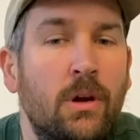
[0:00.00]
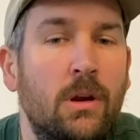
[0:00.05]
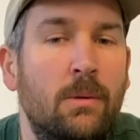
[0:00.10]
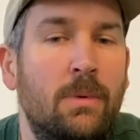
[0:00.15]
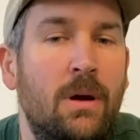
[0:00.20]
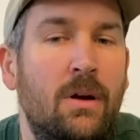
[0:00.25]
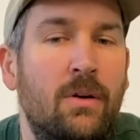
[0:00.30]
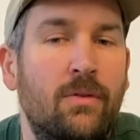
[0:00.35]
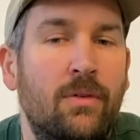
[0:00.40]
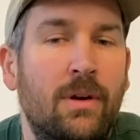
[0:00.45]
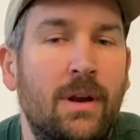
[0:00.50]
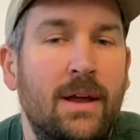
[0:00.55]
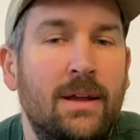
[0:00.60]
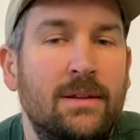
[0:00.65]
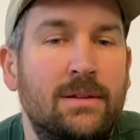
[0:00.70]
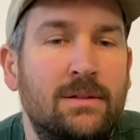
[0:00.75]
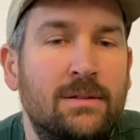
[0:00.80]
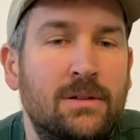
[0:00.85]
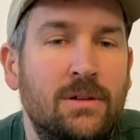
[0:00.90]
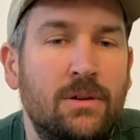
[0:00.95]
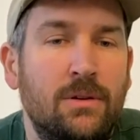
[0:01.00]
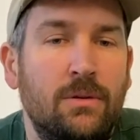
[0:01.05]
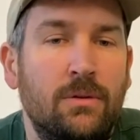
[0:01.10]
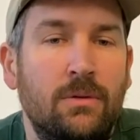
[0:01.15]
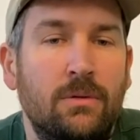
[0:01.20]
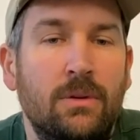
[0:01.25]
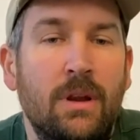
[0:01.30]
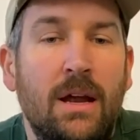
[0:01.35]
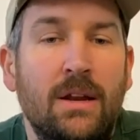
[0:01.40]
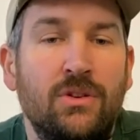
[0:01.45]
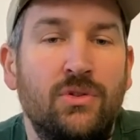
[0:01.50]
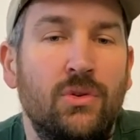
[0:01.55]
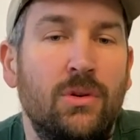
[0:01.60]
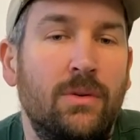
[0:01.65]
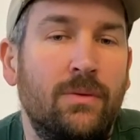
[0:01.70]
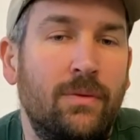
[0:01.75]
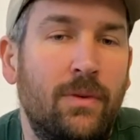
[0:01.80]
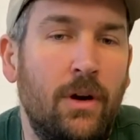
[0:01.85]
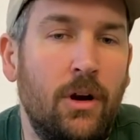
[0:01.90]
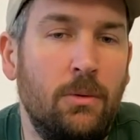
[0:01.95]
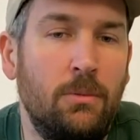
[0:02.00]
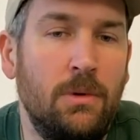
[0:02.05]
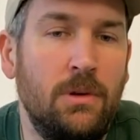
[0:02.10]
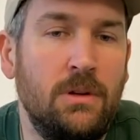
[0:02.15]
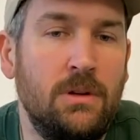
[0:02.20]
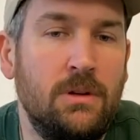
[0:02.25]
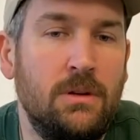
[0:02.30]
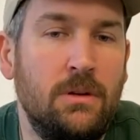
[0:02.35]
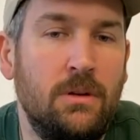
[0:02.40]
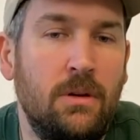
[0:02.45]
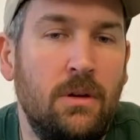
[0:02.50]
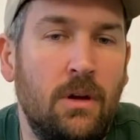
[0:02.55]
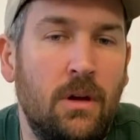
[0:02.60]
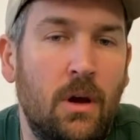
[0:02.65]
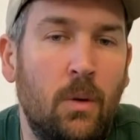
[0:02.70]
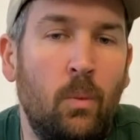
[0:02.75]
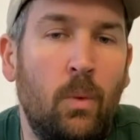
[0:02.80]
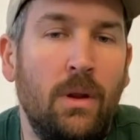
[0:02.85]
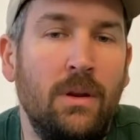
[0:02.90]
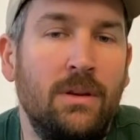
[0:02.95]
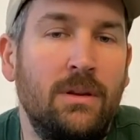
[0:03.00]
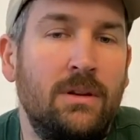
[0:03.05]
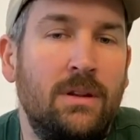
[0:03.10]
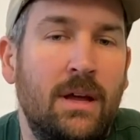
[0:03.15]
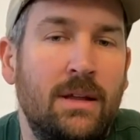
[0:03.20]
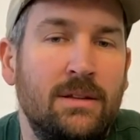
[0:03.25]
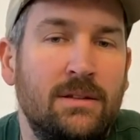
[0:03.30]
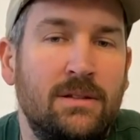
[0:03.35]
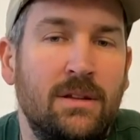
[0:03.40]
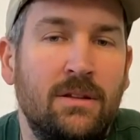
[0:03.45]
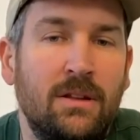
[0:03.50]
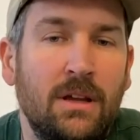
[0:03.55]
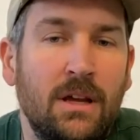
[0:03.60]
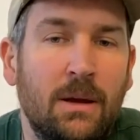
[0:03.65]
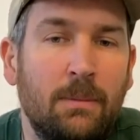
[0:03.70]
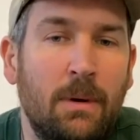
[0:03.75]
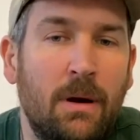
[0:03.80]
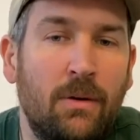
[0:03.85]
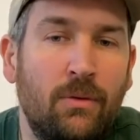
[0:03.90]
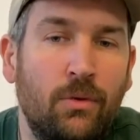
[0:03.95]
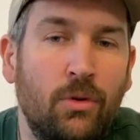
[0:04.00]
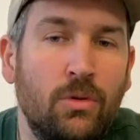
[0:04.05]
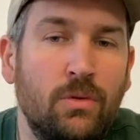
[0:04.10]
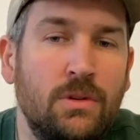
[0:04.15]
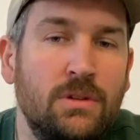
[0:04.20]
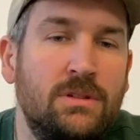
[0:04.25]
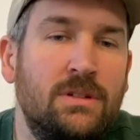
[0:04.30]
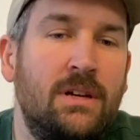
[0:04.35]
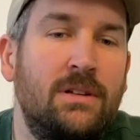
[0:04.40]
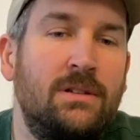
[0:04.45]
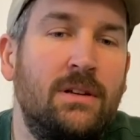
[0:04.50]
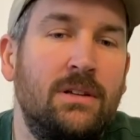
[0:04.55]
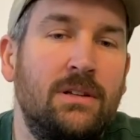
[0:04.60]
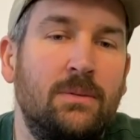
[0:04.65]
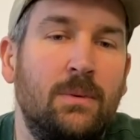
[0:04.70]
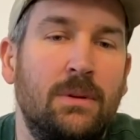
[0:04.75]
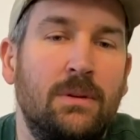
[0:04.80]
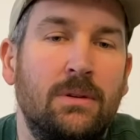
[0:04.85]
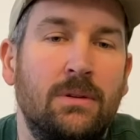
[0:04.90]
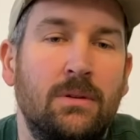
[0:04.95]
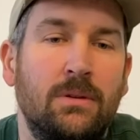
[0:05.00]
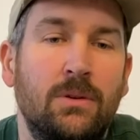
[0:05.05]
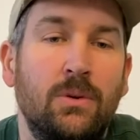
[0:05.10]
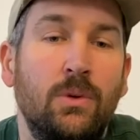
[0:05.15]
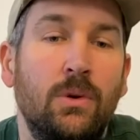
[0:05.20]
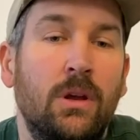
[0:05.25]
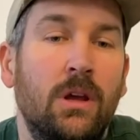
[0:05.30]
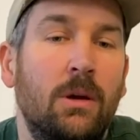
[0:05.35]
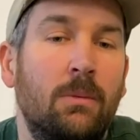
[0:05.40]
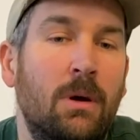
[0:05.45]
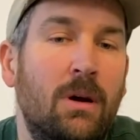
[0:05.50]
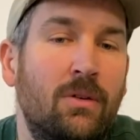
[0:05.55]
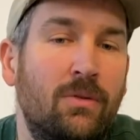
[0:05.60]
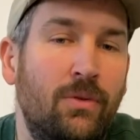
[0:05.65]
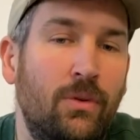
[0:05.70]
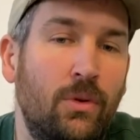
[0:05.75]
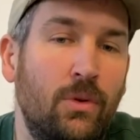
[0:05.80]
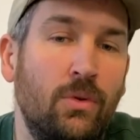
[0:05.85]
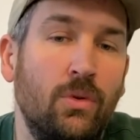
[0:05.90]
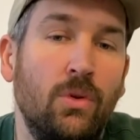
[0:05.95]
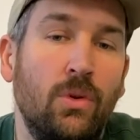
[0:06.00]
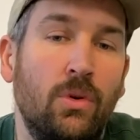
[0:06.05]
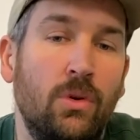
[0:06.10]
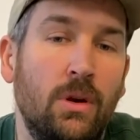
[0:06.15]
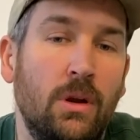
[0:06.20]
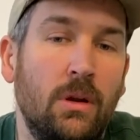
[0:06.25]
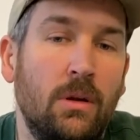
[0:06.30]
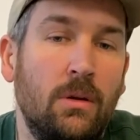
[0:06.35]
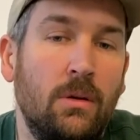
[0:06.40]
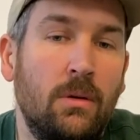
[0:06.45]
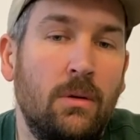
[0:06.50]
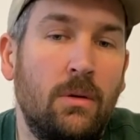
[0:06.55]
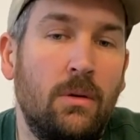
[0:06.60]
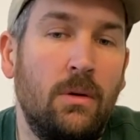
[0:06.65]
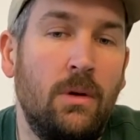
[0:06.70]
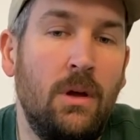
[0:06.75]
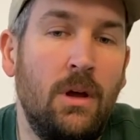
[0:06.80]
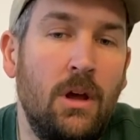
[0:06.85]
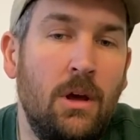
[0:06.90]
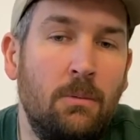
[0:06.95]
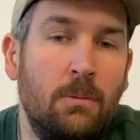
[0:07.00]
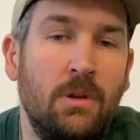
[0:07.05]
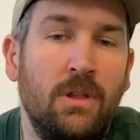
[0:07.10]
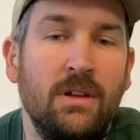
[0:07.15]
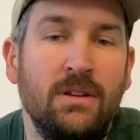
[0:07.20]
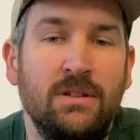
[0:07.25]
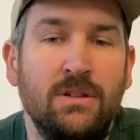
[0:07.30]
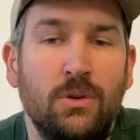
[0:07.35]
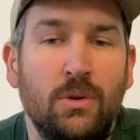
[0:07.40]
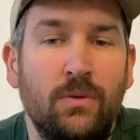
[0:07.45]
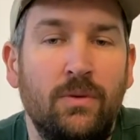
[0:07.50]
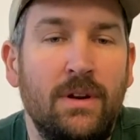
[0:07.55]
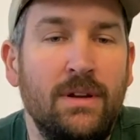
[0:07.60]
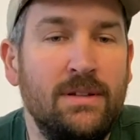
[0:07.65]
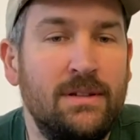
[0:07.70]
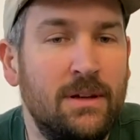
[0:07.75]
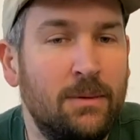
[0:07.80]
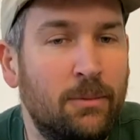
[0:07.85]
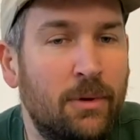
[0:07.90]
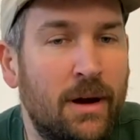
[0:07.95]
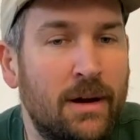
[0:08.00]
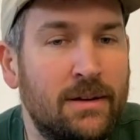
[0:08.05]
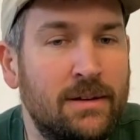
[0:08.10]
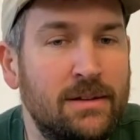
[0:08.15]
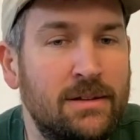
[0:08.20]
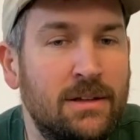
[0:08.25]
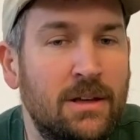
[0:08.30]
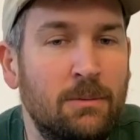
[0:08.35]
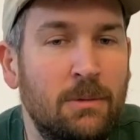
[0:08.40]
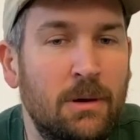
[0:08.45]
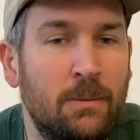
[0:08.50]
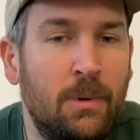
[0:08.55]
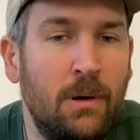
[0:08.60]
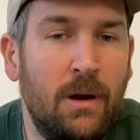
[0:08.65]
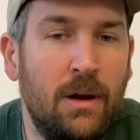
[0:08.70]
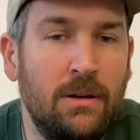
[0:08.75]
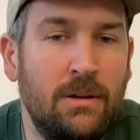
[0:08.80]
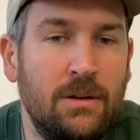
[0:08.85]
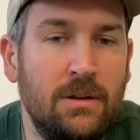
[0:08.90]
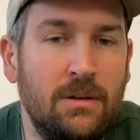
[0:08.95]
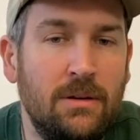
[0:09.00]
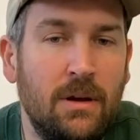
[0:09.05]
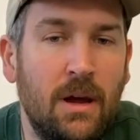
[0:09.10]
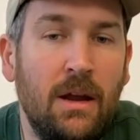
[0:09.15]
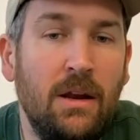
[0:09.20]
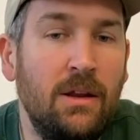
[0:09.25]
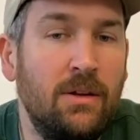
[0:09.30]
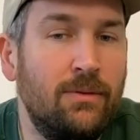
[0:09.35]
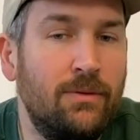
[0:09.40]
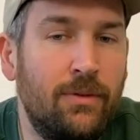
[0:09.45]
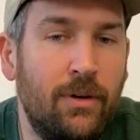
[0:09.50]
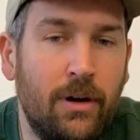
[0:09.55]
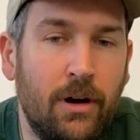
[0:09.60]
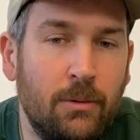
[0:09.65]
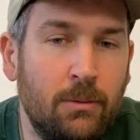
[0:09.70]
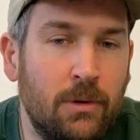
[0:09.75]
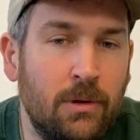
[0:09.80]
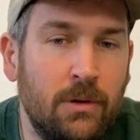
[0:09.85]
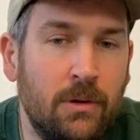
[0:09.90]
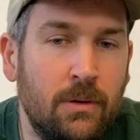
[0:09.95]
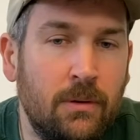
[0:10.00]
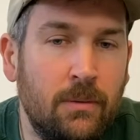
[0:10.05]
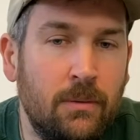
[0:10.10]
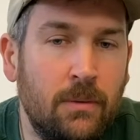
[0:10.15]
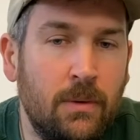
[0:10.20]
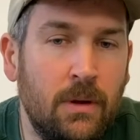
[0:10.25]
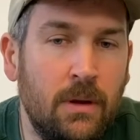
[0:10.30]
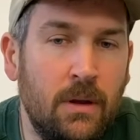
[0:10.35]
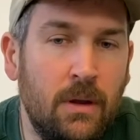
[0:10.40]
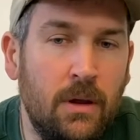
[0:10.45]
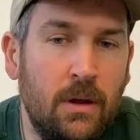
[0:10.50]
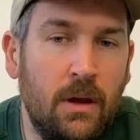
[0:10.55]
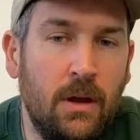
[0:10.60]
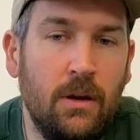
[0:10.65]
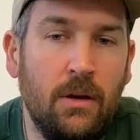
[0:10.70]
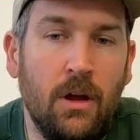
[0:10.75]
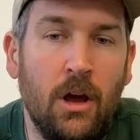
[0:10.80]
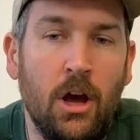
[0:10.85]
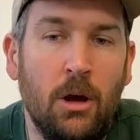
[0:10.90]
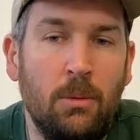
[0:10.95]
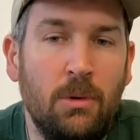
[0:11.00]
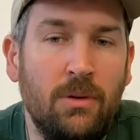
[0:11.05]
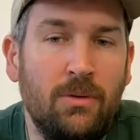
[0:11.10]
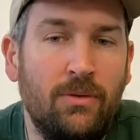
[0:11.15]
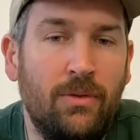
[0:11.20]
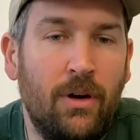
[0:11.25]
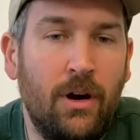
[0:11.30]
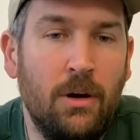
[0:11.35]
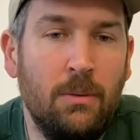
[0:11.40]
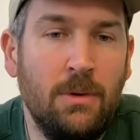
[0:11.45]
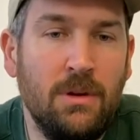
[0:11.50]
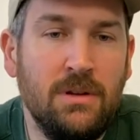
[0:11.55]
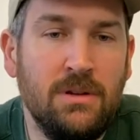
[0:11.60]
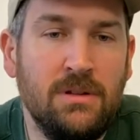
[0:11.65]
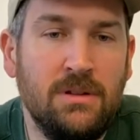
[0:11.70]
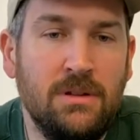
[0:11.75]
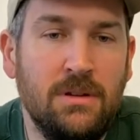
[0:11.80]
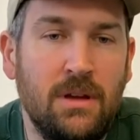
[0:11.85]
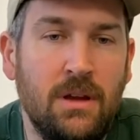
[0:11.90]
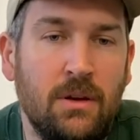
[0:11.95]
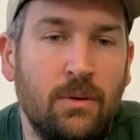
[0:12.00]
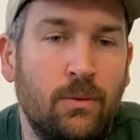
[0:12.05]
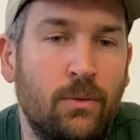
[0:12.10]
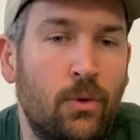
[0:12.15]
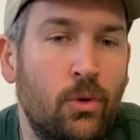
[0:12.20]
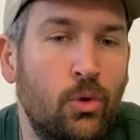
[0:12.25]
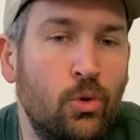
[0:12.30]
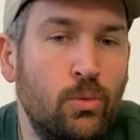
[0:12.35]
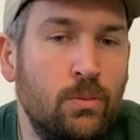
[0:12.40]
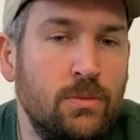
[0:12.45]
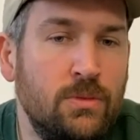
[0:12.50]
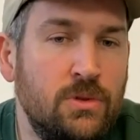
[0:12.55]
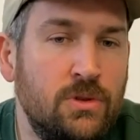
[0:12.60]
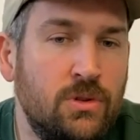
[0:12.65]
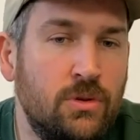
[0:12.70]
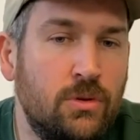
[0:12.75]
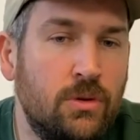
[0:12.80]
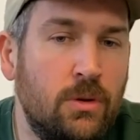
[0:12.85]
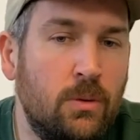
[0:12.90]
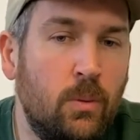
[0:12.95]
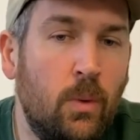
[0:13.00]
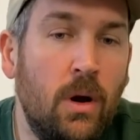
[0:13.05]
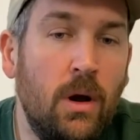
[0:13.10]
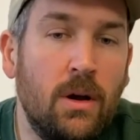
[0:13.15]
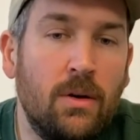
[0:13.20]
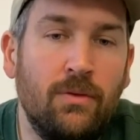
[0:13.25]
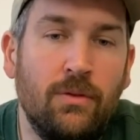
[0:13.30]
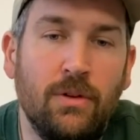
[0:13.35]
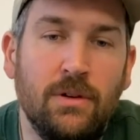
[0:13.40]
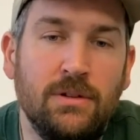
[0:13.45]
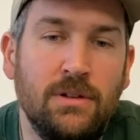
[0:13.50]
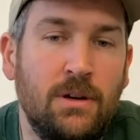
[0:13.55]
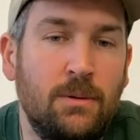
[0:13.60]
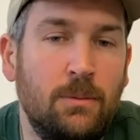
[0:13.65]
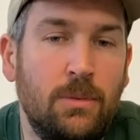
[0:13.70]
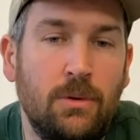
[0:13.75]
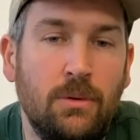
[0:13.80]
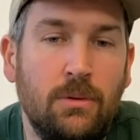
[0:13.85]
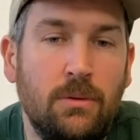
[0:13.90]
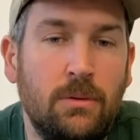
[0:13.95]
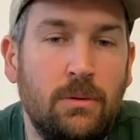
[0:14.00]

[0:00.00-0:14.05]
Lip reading: about relates to natural environments, and one tends to think about rural settings when talking about field recording. But this sort of listening practice can be applied to any environment, in urban environments, in rooms, or at work, for example.